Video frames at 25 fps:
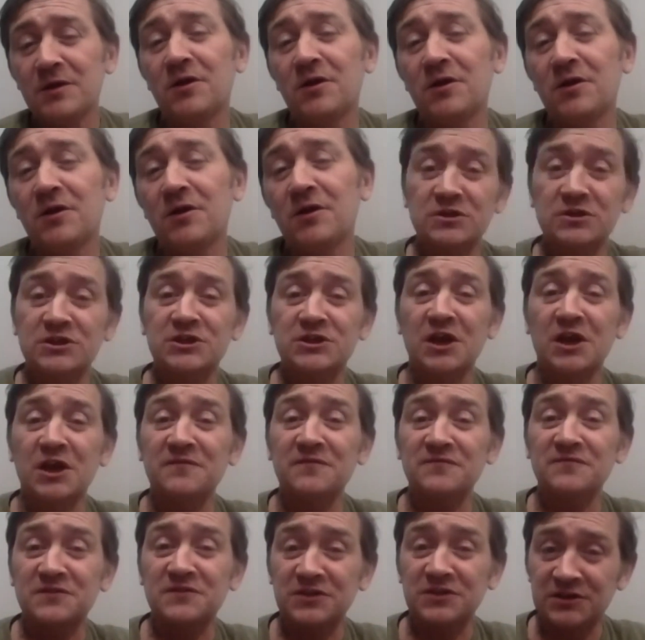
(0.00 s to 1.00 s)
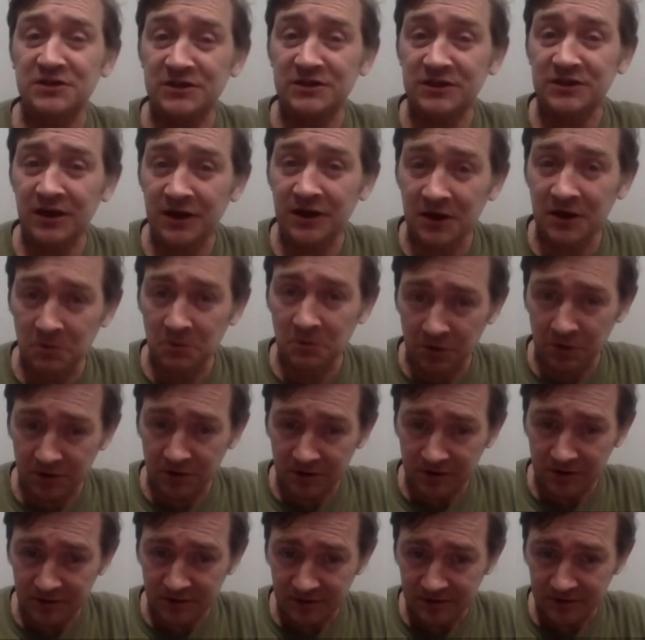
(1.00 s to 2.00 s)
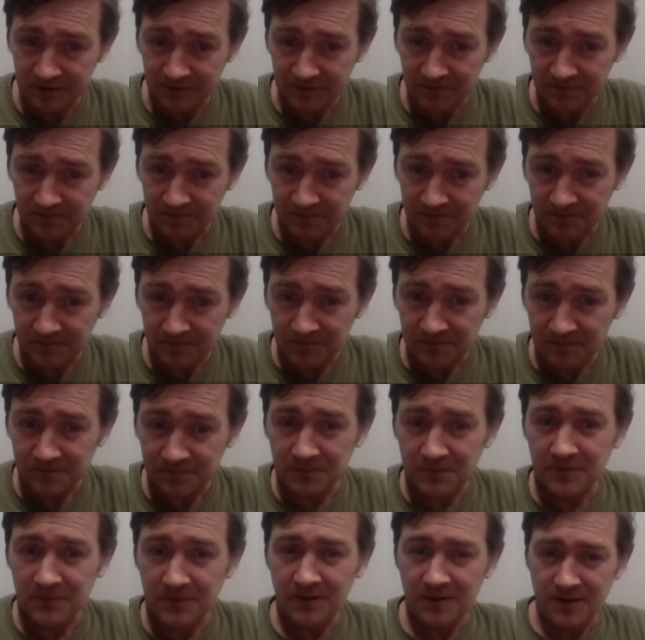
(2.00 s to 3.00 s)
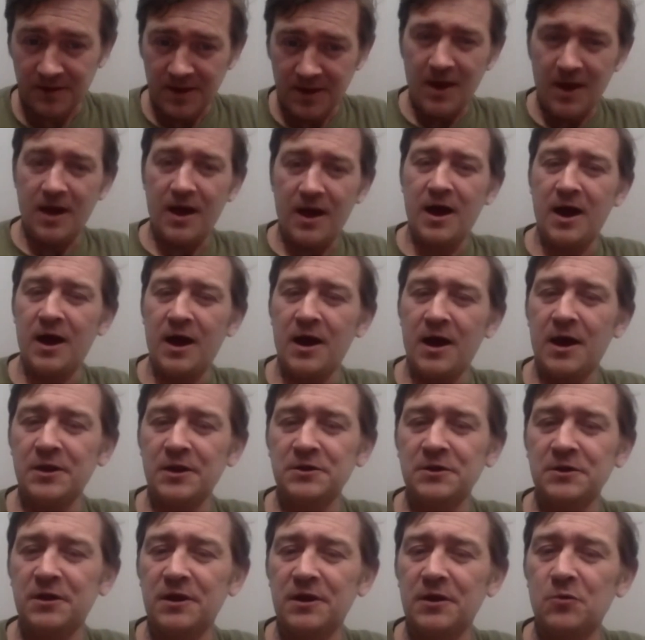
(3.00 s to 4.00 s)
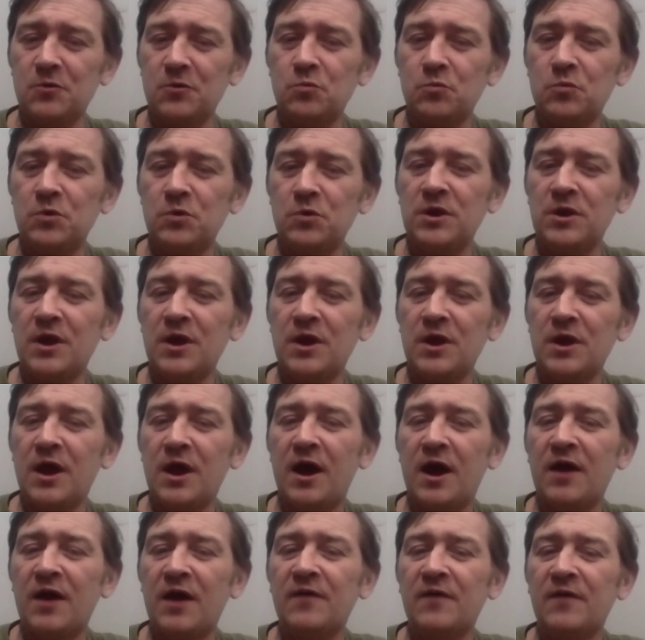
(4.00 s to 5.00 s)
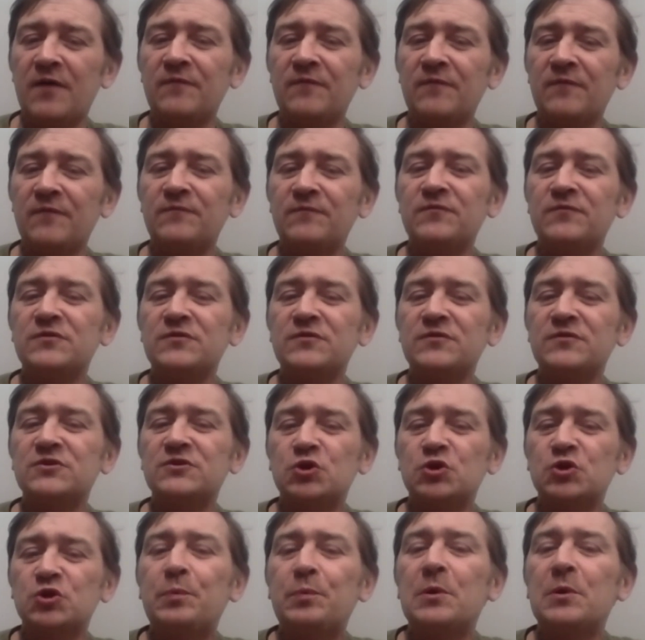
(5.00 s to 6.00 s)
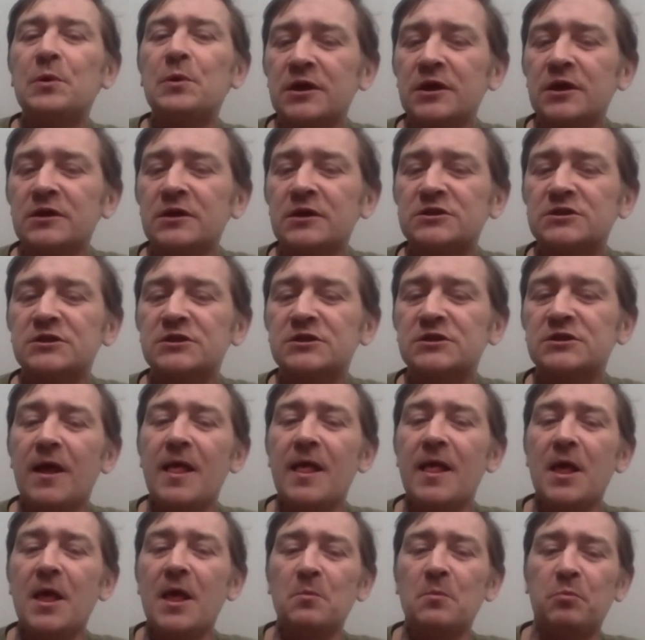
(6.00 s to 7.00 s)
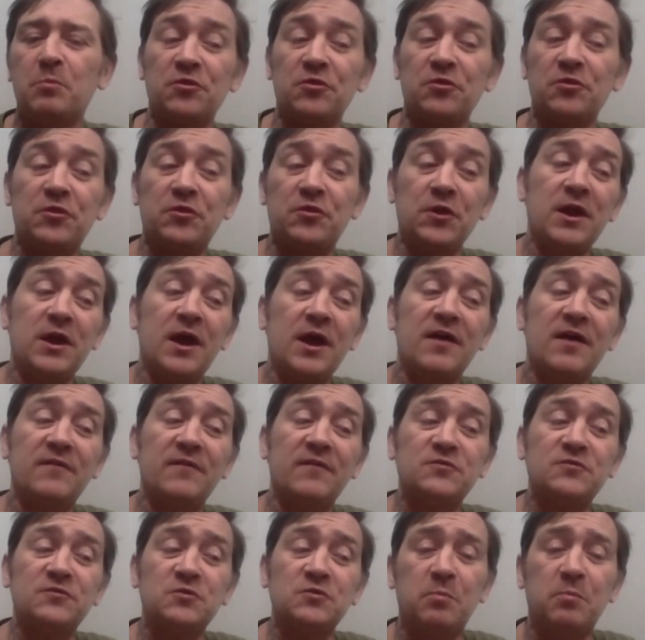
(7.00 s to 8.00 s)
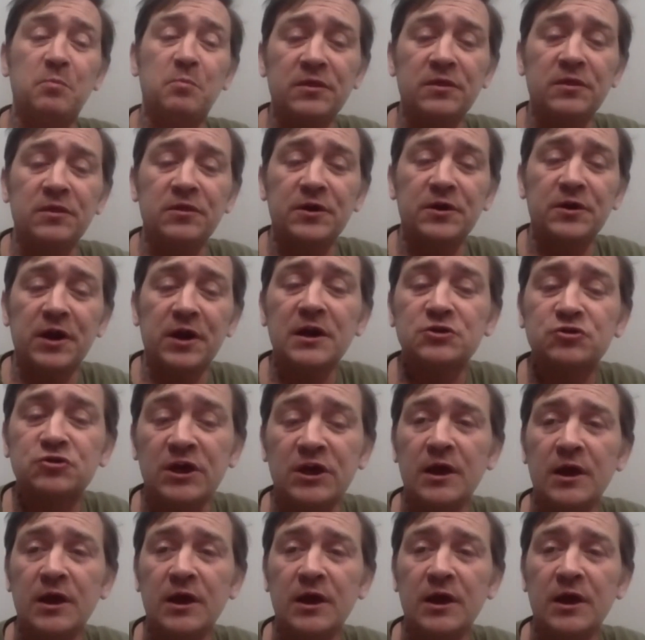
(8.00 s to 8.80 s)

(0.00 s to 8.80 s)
Now, that keeps us self sustainable. And we have the supermarkets, but they have to buy their electricity